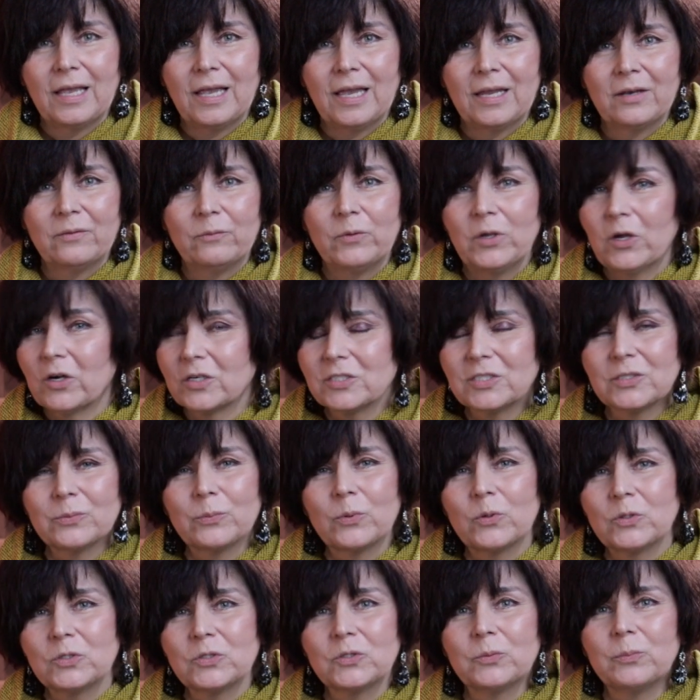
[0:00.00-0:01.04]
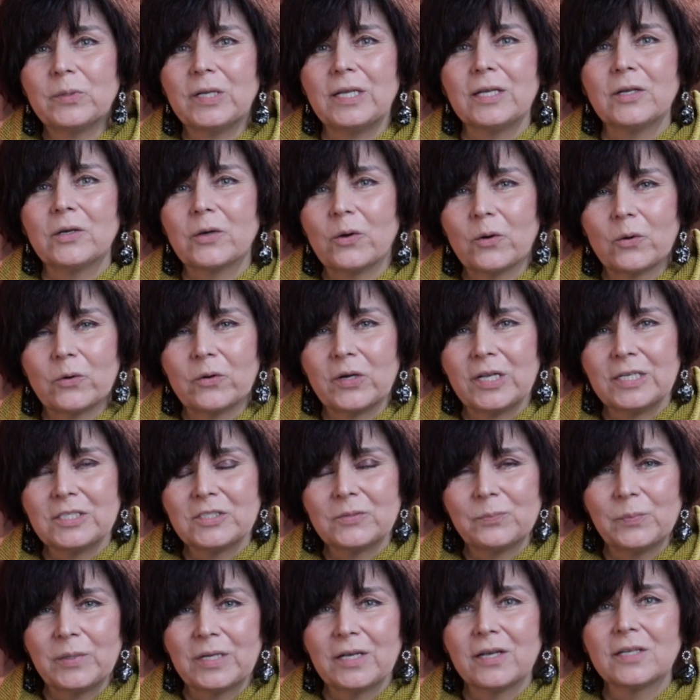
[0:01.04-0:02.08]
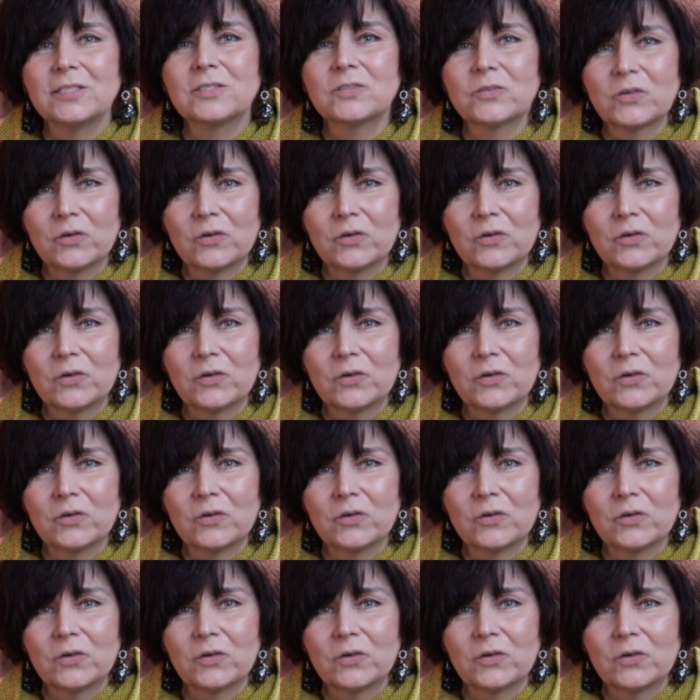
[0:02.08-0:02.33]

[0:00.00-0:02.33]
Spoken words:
and we are supposed to be encouraged because